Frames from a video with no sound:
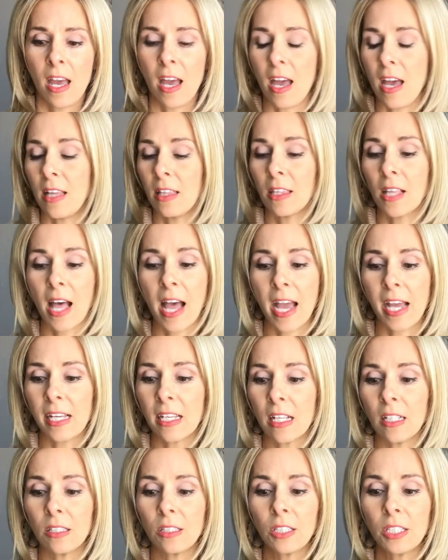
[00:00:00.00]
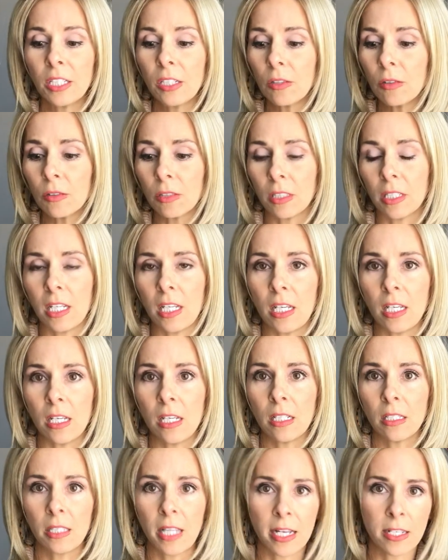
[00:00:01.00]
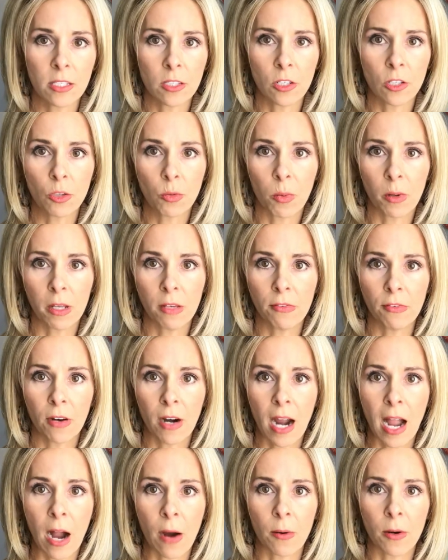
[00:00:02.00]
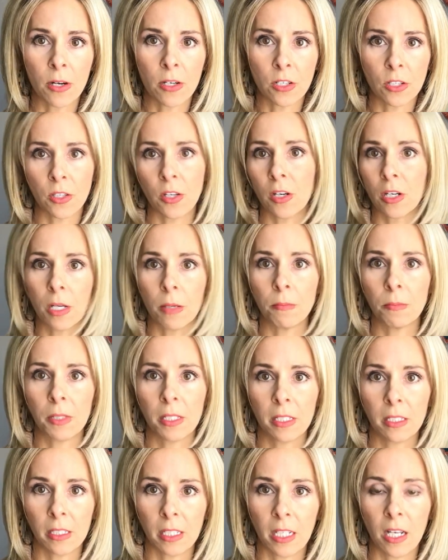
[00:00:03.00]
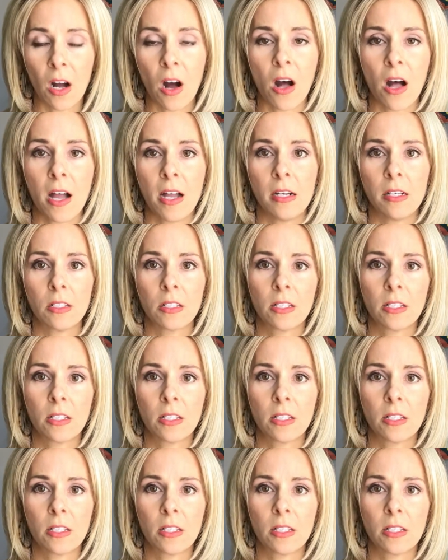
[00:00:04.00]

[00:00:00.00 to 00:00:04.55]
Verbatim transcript: and like literally less than 24 hours, they're completely gone.